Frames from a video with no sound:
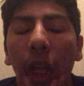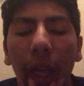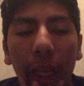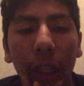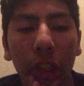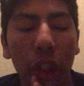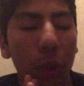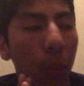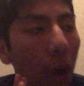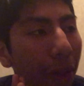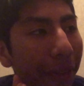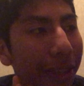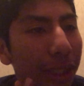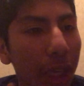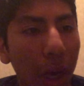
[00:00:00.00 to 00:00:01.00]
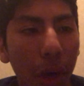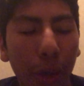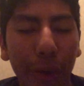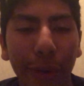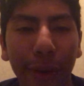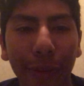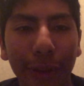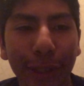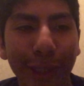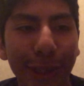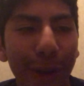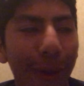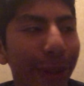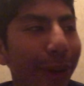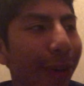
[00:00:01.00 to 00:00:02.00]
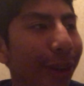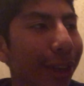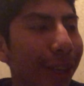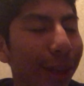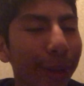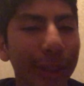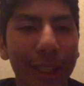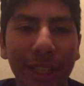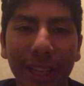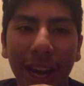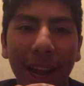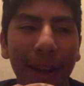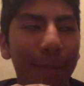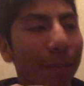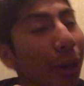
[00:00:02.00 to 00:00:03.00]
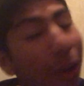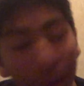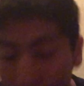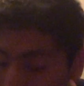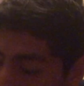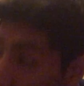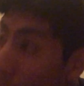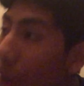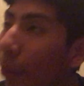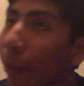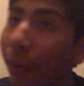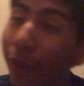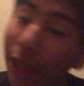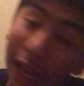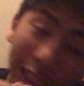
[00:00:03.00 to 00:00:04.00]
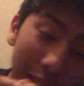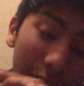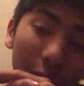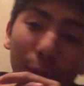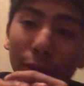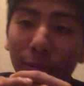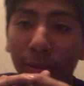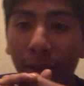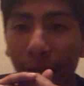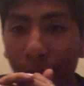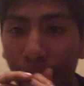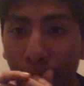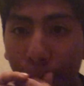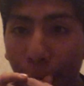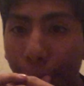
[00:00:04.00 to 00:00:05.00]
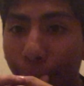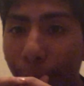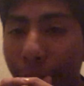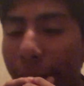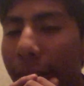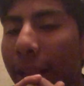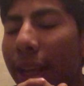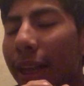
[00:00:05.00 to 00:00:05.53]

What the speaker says: Like, smallest character on the show literally killed a giant bigger than 1-1. That giant was bigger than 1-1.